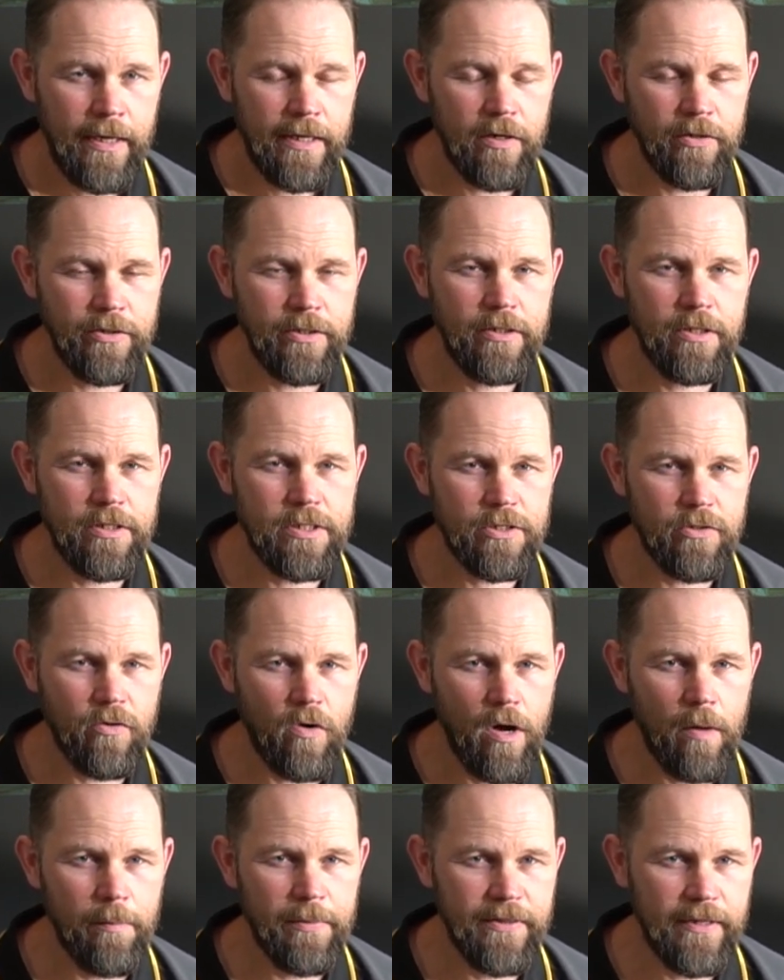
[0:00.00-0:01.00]
I did
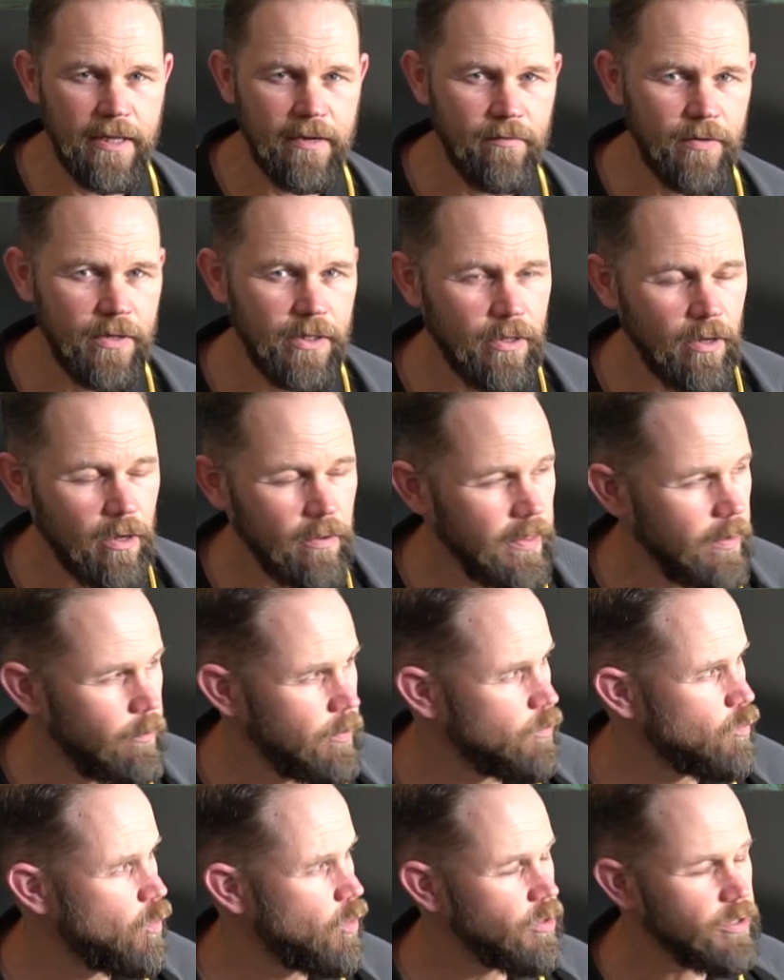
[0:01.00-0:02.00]
describe in that video that
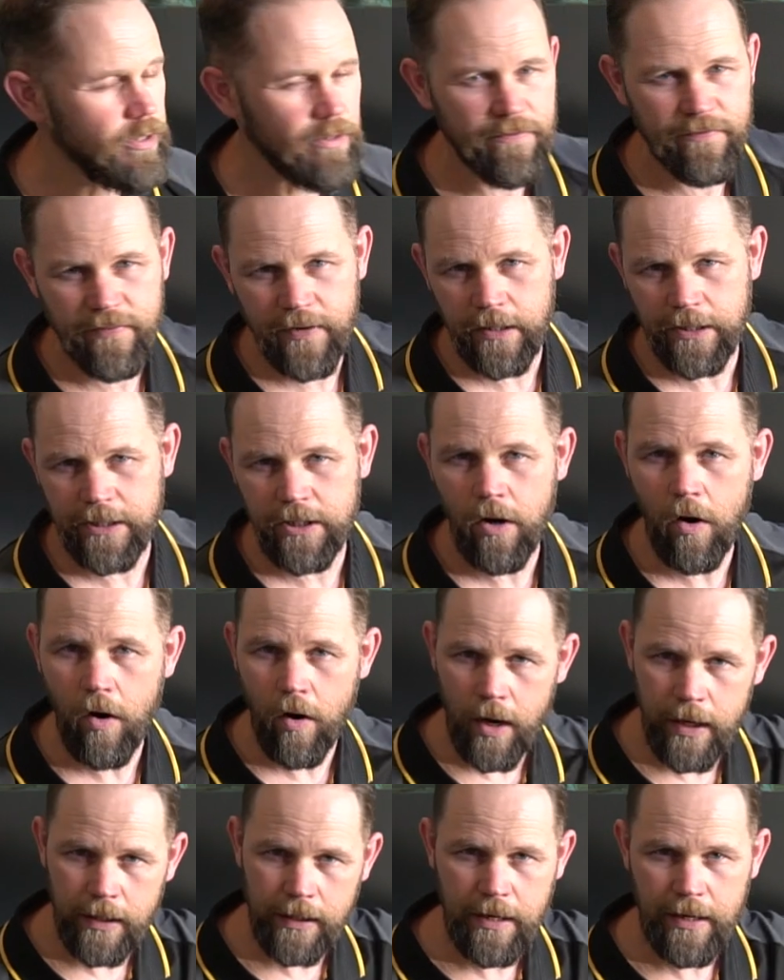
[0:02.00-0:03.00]
we wanted a fairly
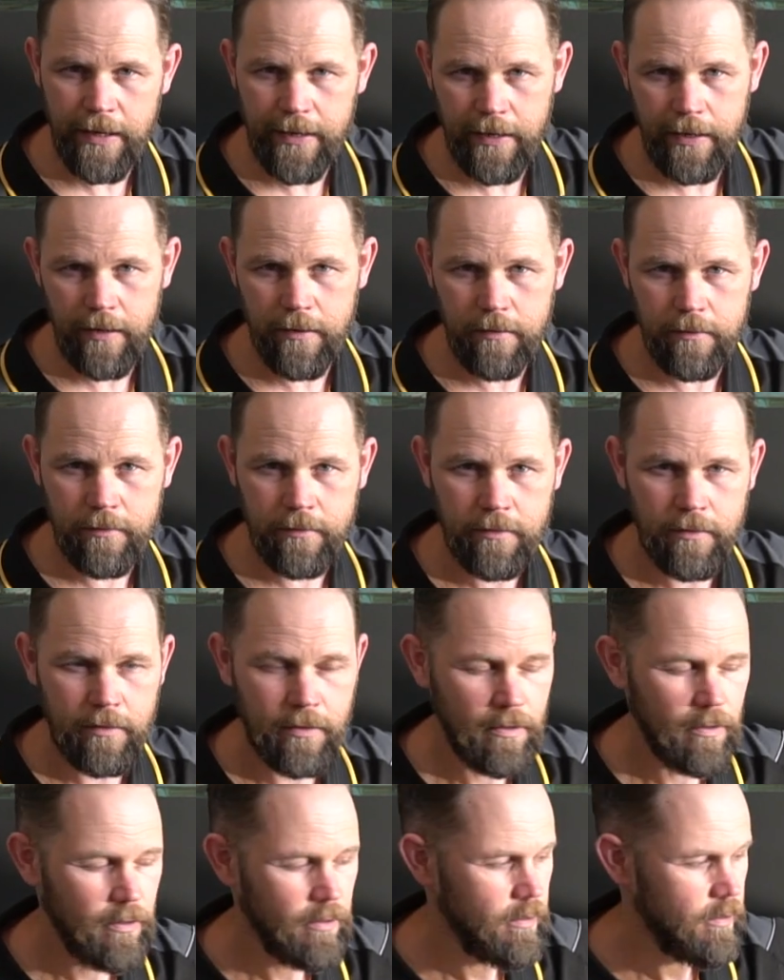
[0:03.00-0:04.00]
high layout.
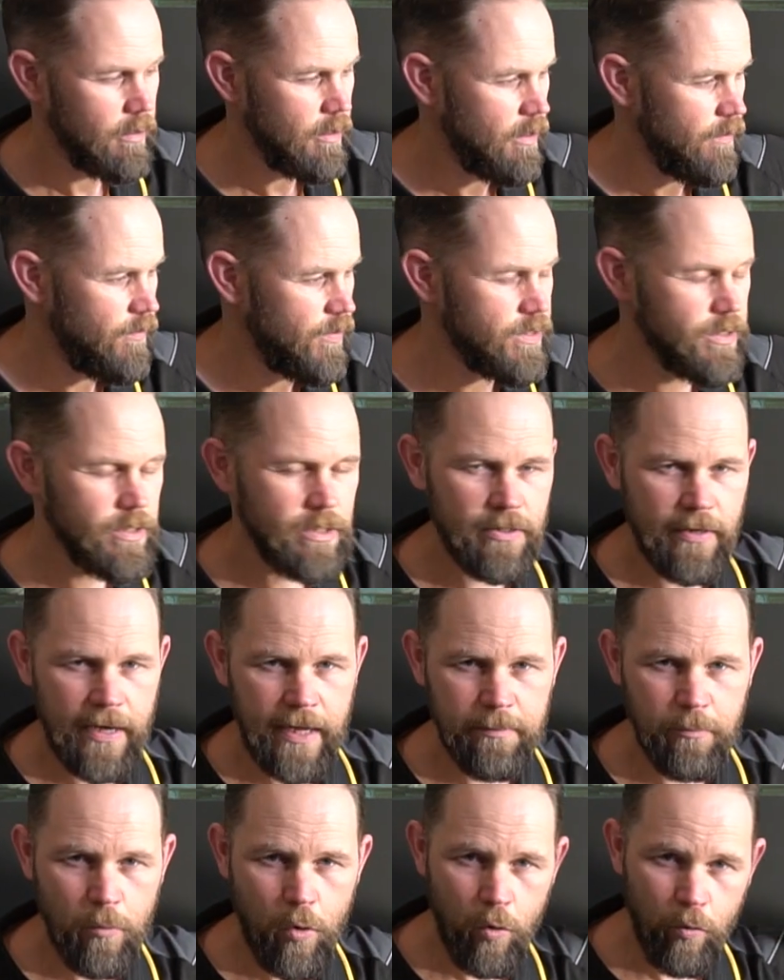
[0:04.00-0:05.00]
This is to
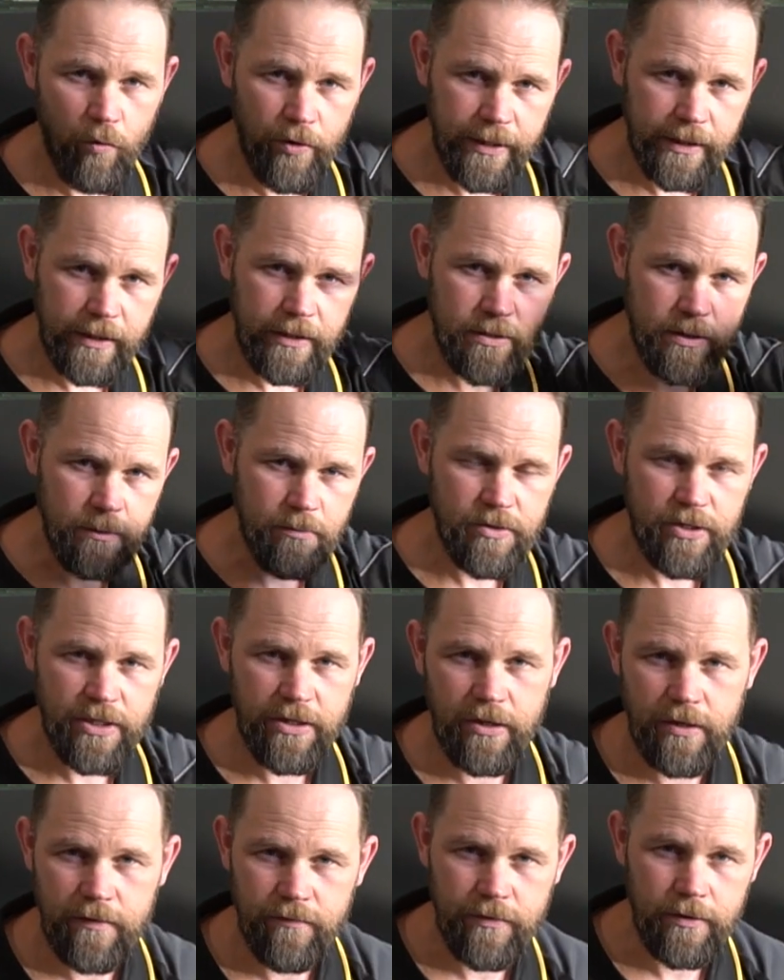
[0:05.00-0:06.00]
add more realism so
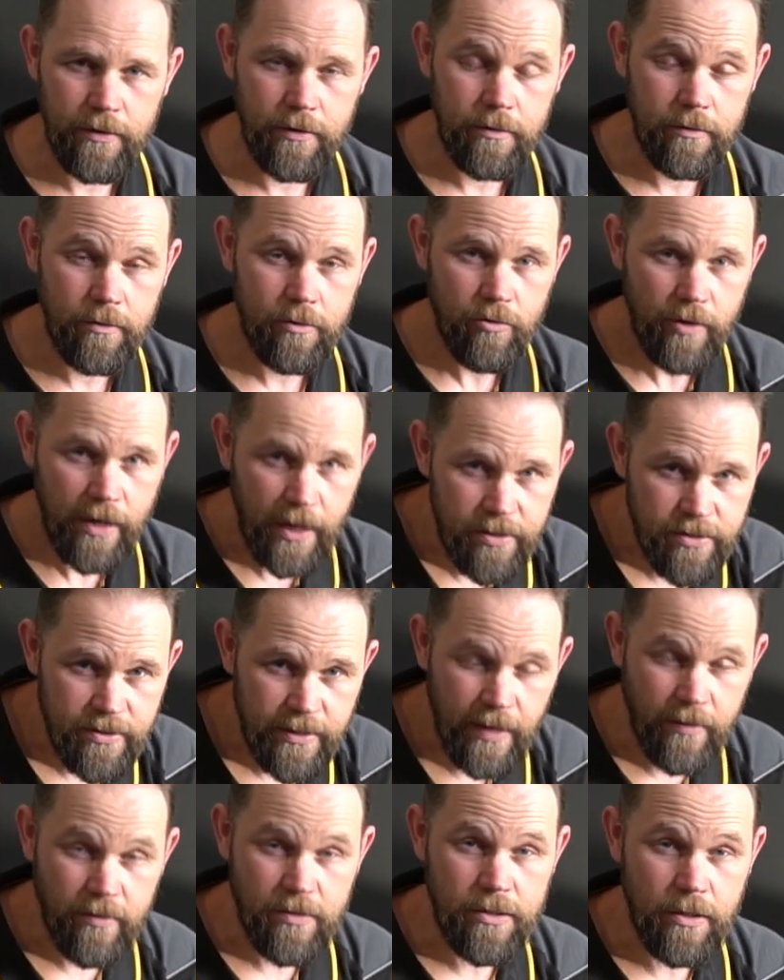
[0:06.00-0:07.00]
you don't have to crouch
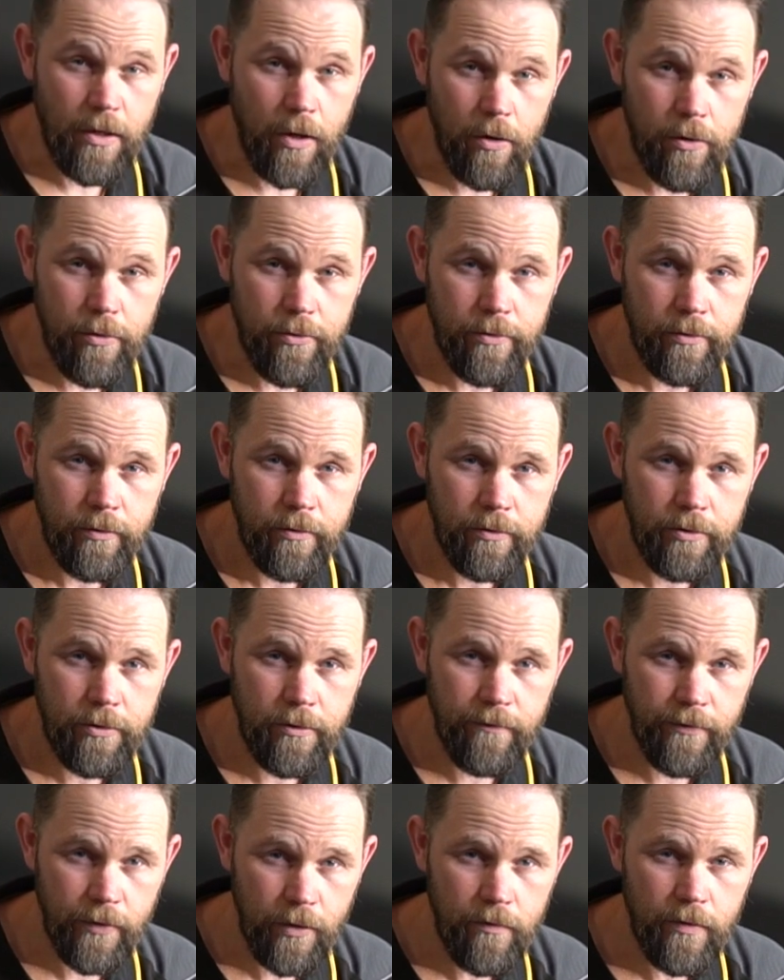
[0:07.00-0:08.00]
down as low
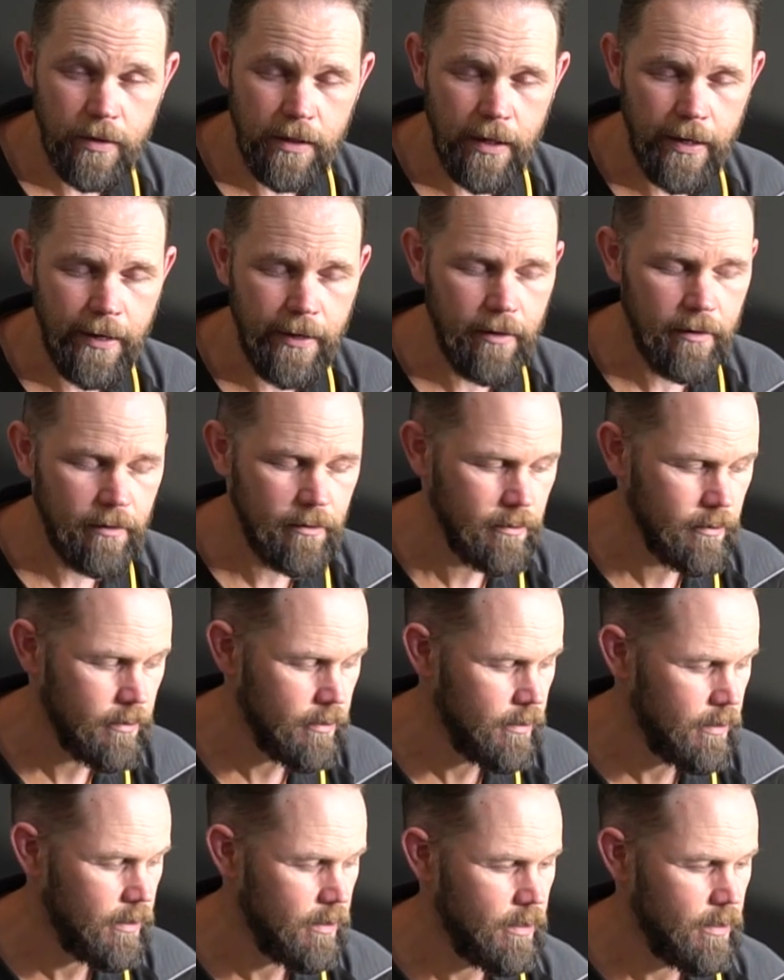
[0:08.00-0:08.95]
to view the layout,